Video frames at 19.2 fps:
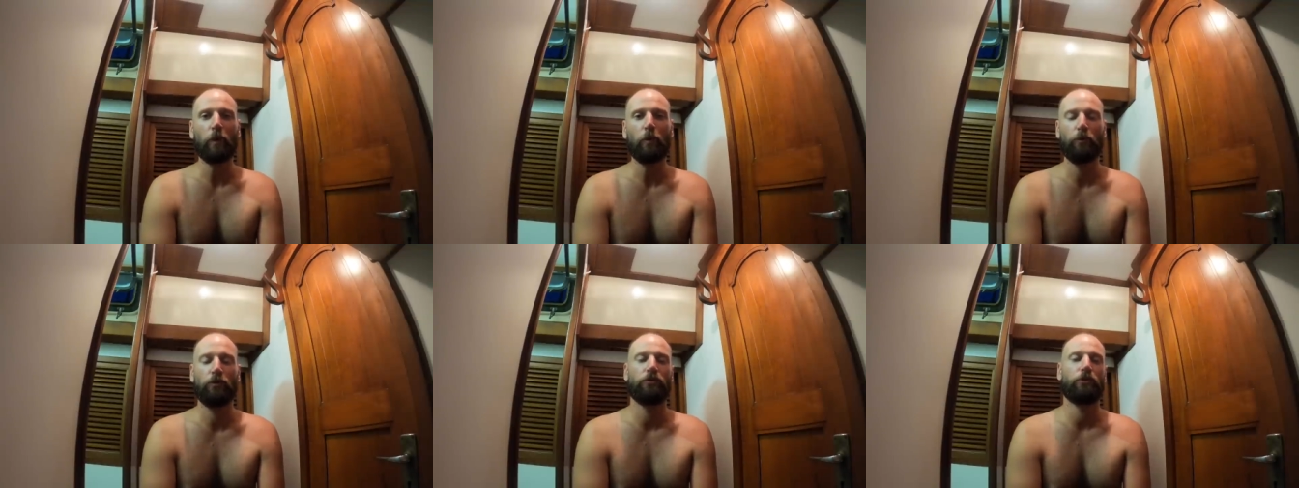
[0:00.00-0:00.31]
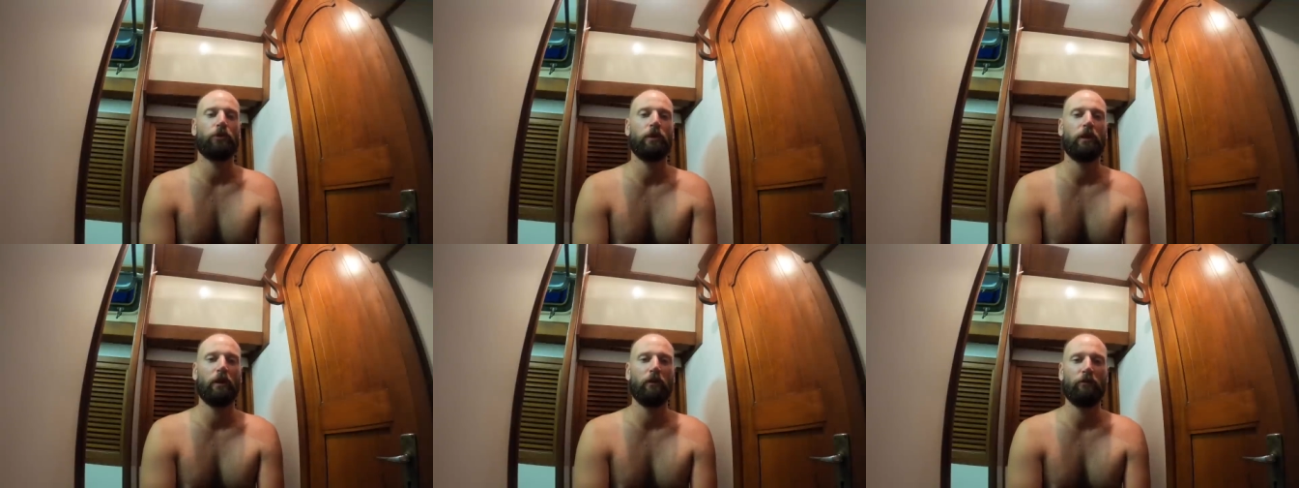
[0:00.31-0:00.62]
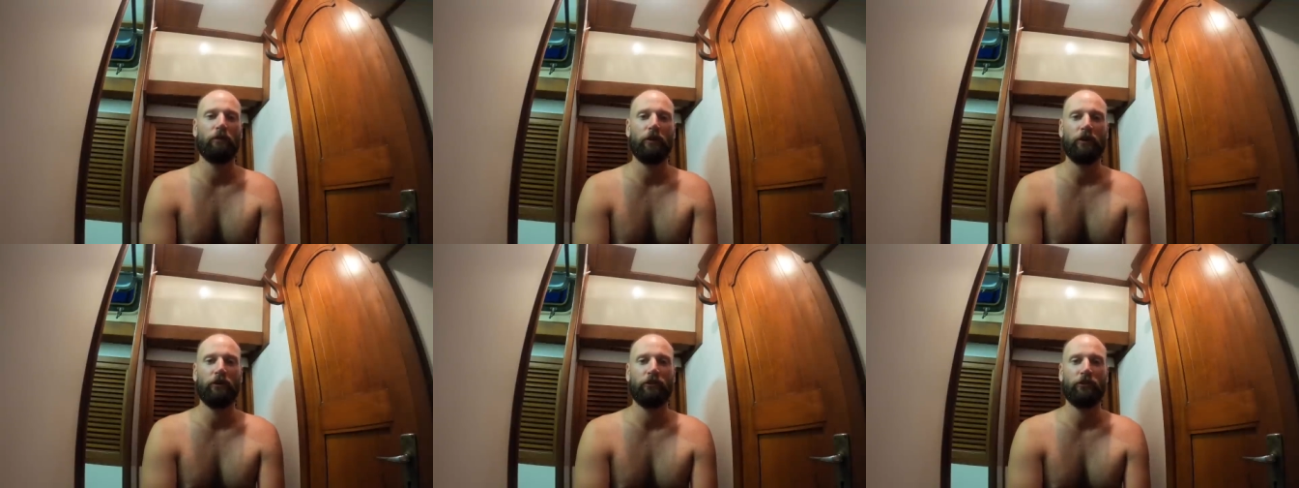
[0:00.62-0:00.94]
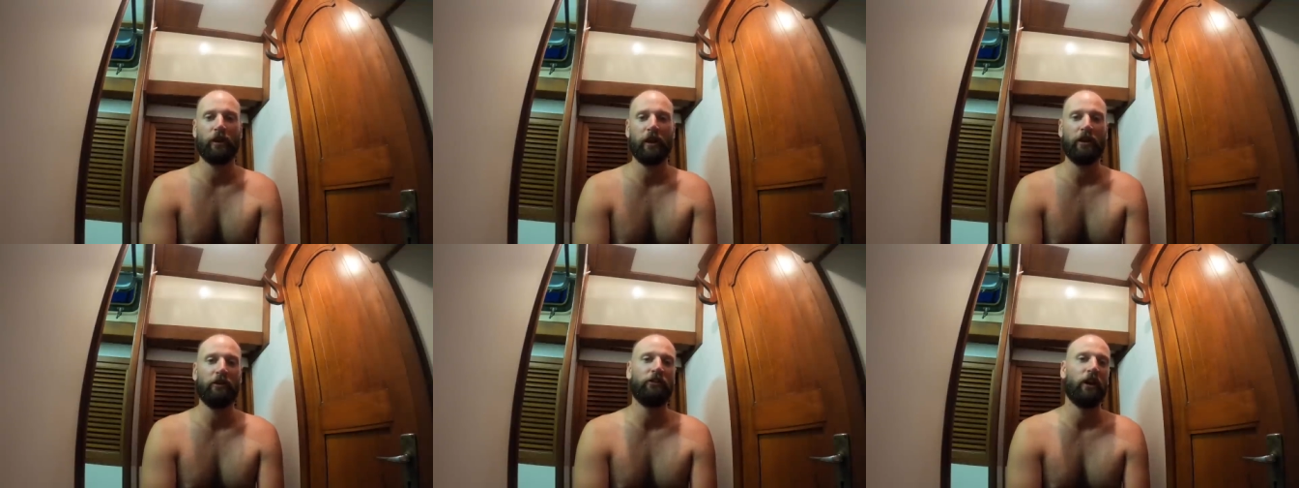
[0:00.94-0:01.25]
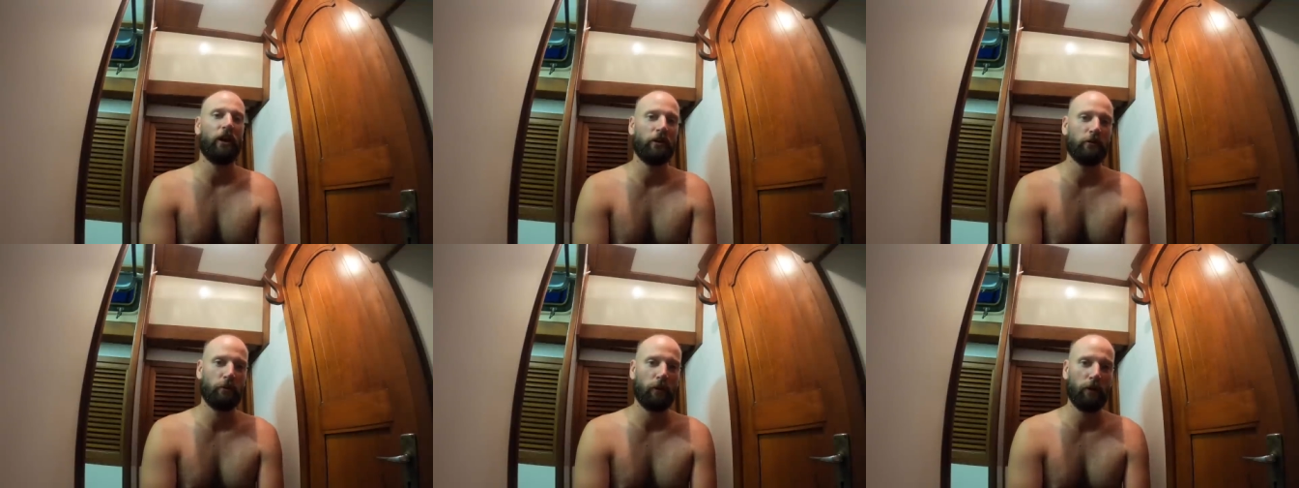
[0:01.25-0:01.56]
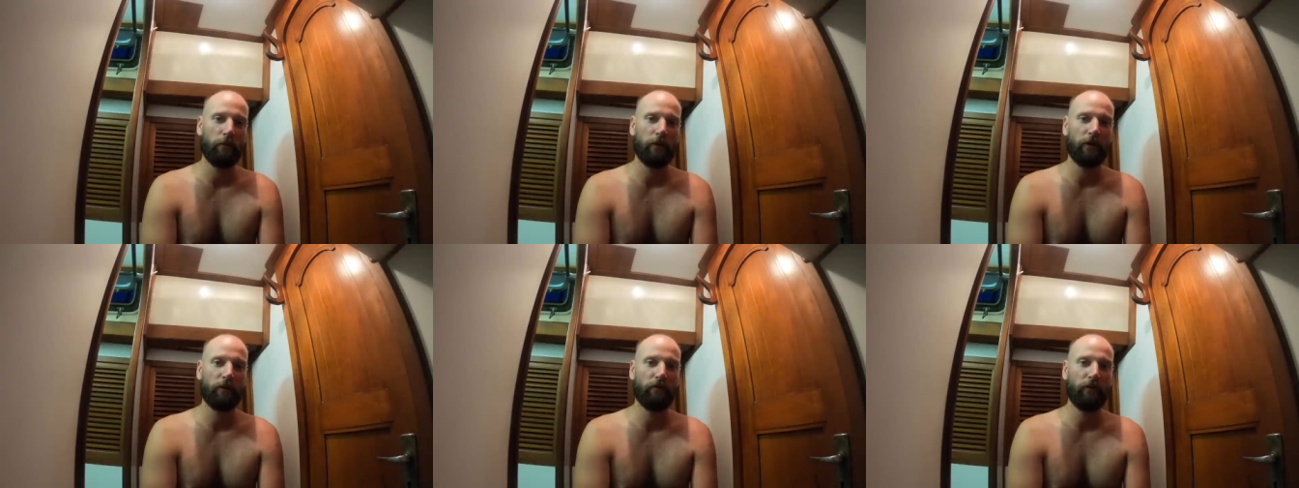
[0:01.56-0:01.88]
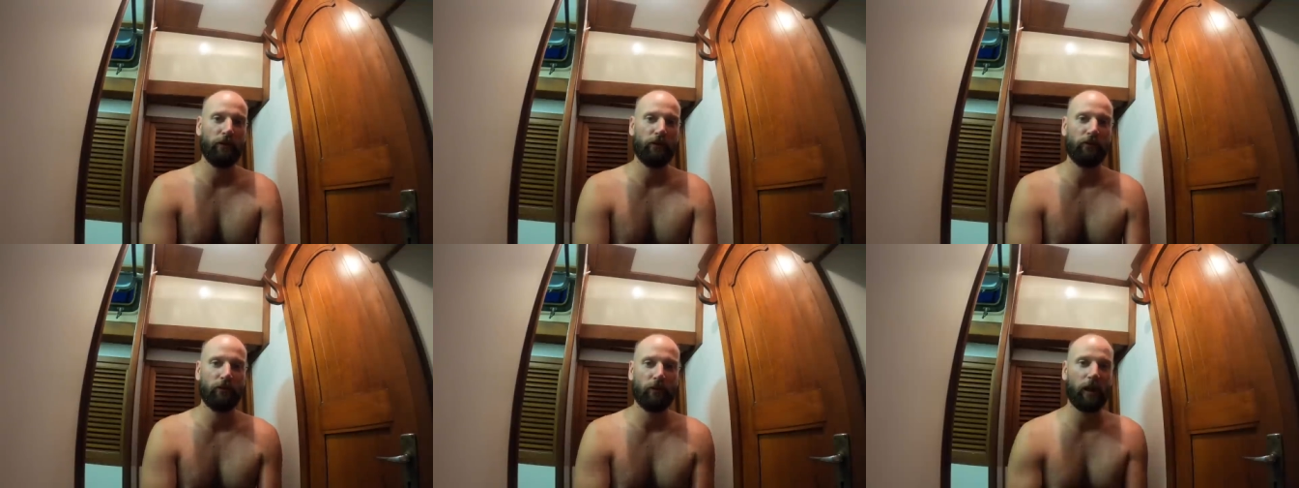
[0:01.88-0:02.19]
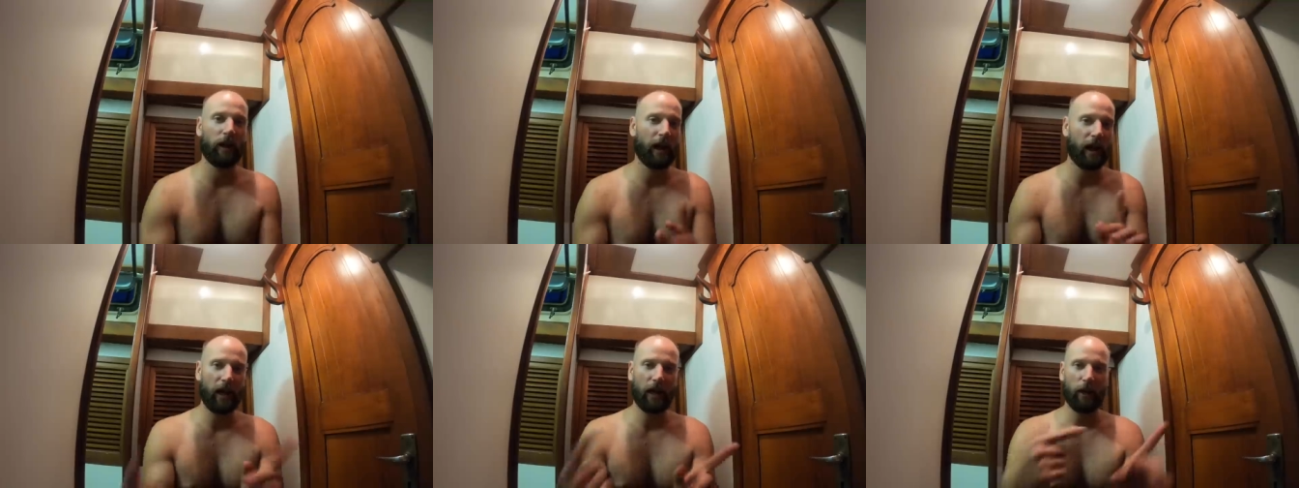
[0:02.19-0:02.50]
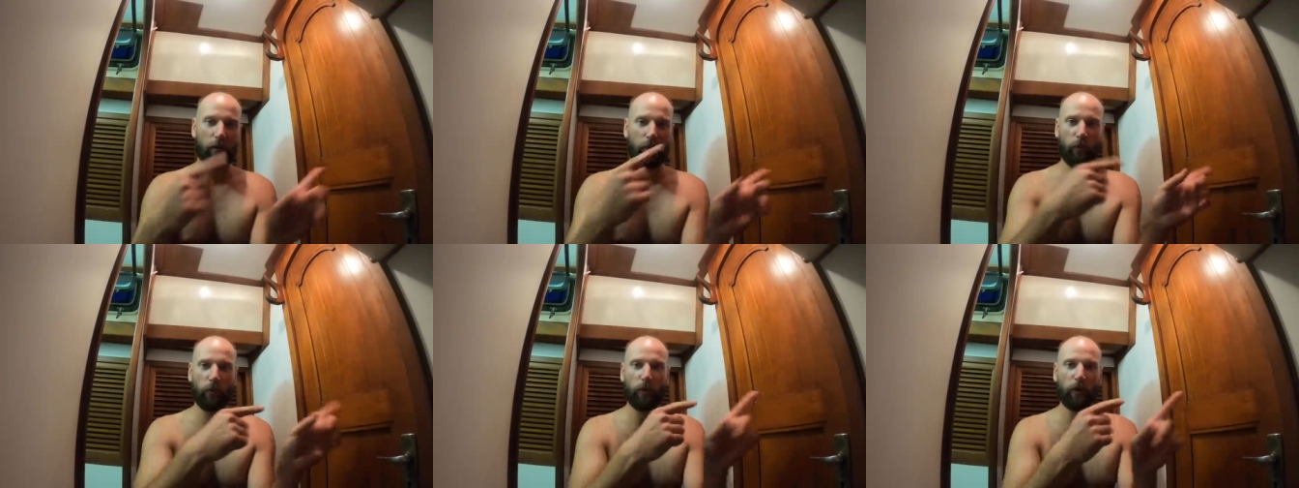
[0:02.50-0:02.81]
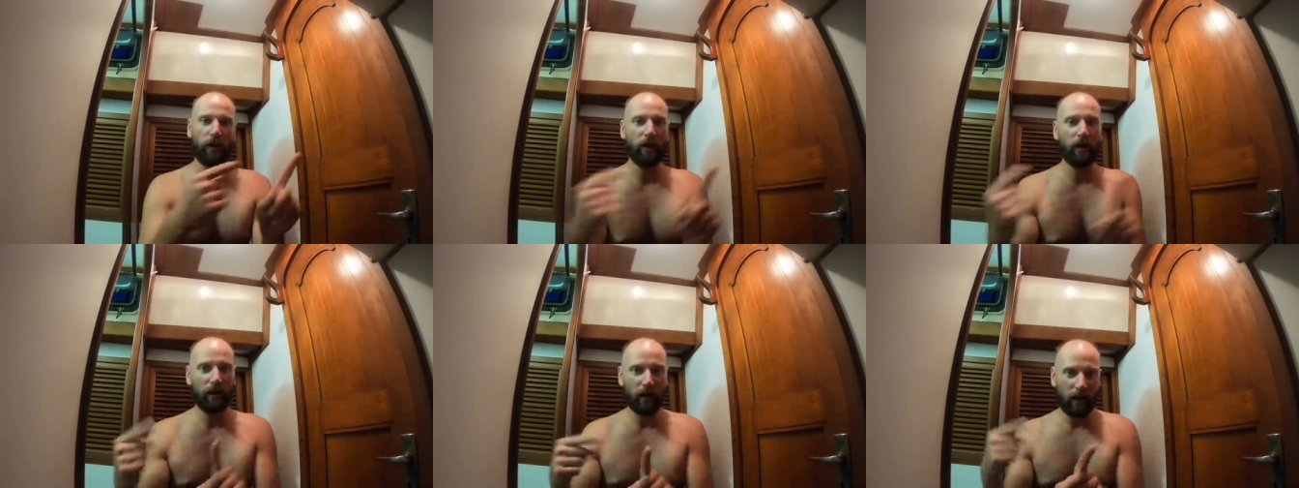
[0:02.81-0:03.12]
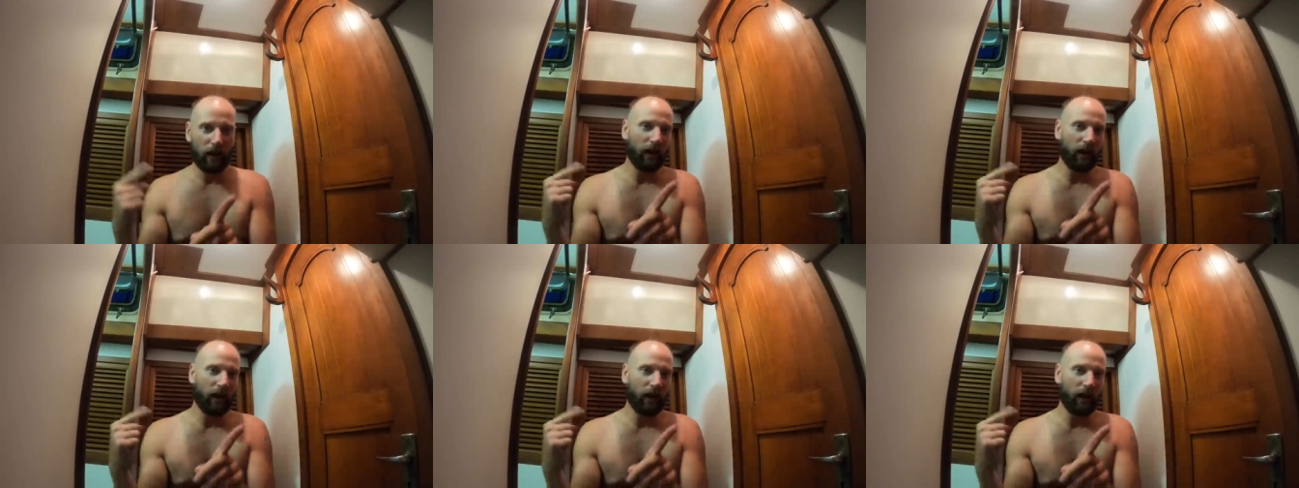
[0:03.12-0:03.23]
We saw a little fish getting chased by a big fish like out of the water.